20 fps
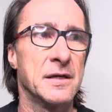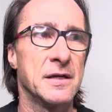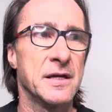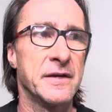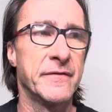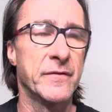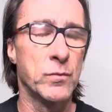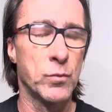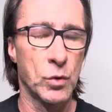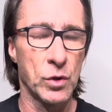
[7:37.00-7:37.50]

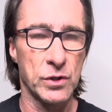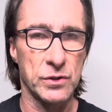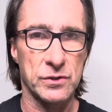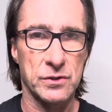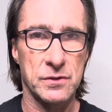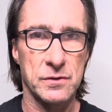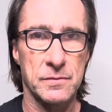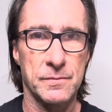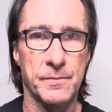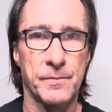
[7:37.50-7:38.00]
Even
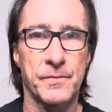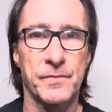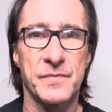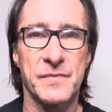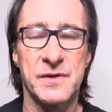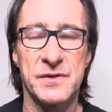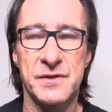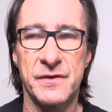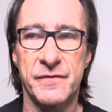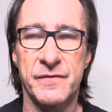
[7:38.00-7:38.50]
worse
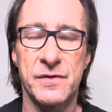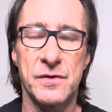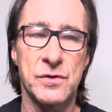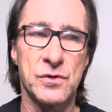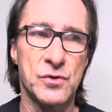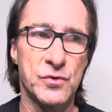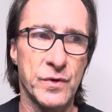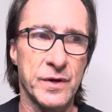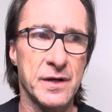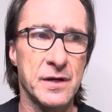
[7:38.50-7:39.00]
is if you
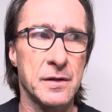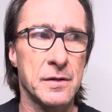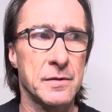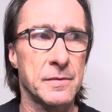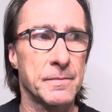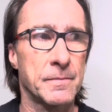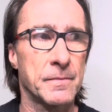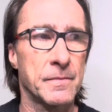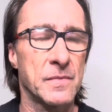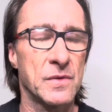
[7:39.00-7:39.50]
drink
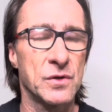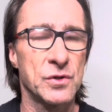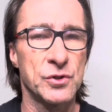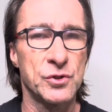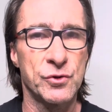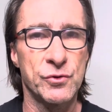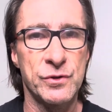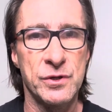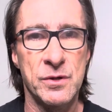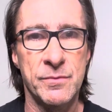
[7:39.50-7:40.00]

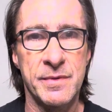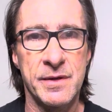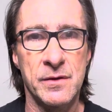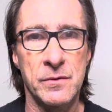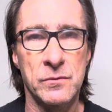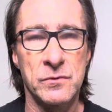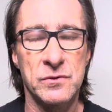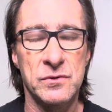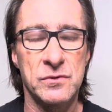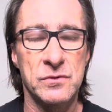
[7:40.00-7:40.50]
during your
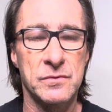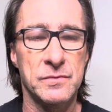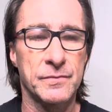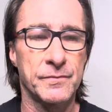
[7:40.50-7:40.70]
meals.